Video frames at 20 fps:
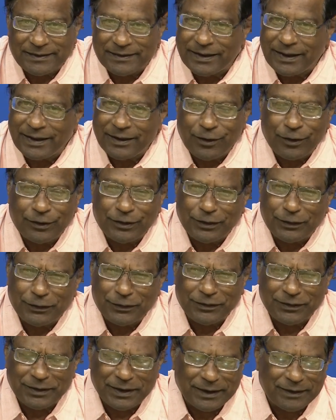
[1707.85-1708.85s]
and all
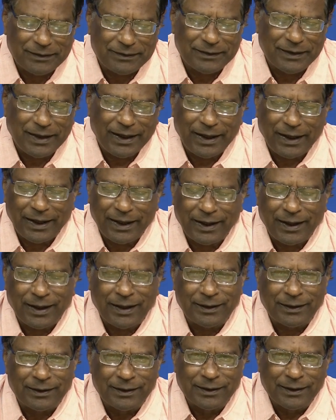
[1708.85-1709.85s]
those things. They
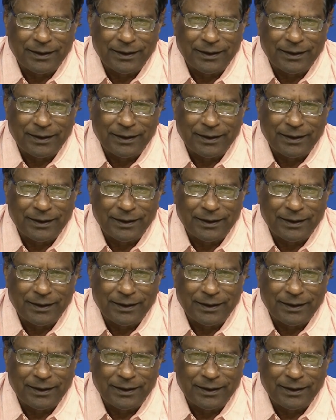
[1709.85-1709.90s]
are